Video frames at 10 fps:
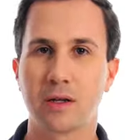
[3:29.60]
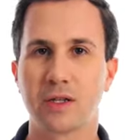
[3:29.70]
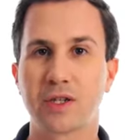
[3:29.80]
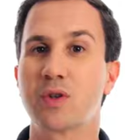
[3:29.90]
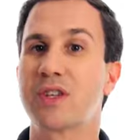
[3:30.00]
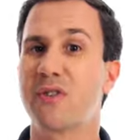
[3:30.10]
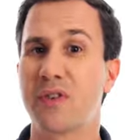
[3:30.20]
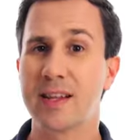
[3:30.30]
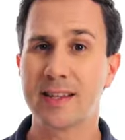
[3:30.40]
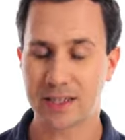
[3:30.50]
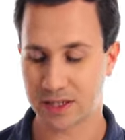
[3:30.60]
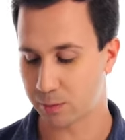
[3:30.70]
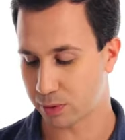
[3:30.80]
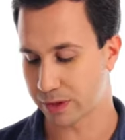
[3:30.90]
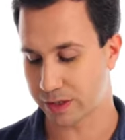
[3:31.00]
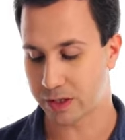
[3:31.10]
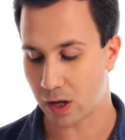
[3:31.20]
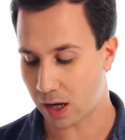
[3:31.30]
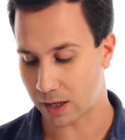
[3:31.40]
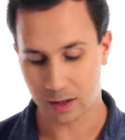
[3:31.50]
So it's a fairly simple
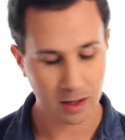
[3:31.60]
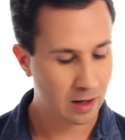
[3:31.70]
design.